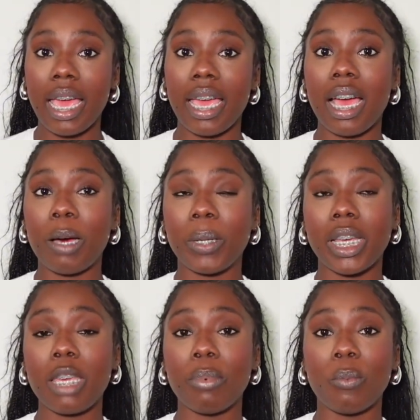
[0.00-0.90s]
and how will I
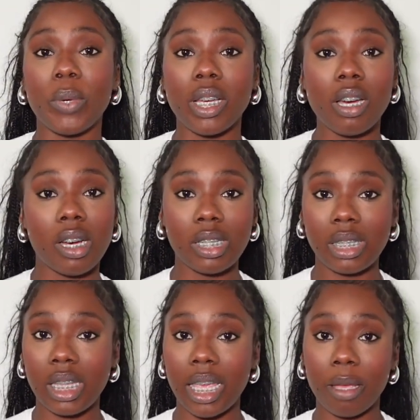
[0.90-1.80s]
keep up with
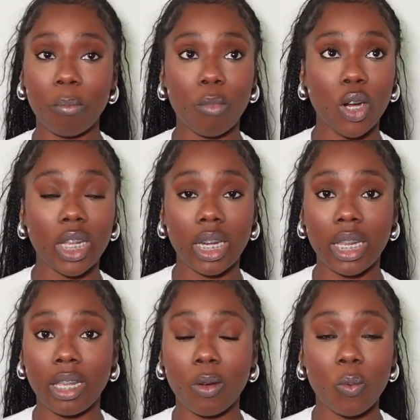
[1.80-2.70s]
content
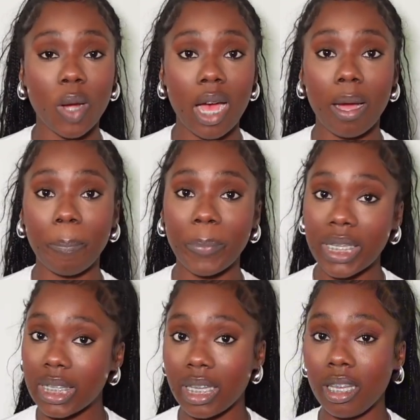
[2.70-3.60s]
marketing while I'm
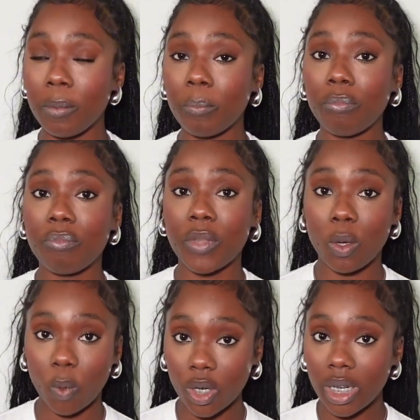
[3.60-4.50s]
busy
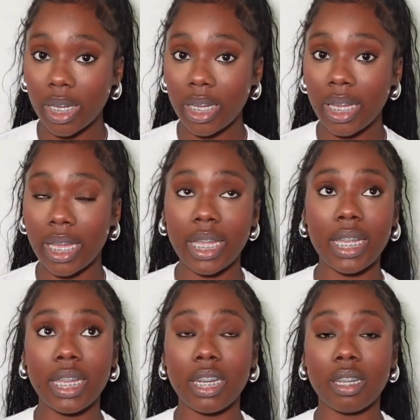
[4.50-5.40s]
working
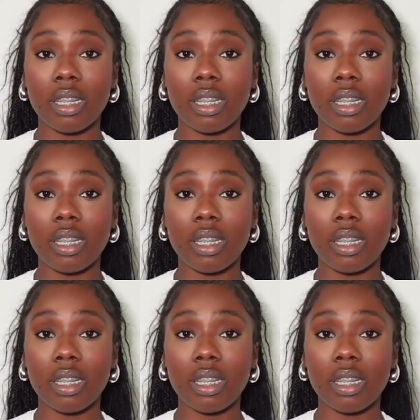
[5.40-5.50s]
and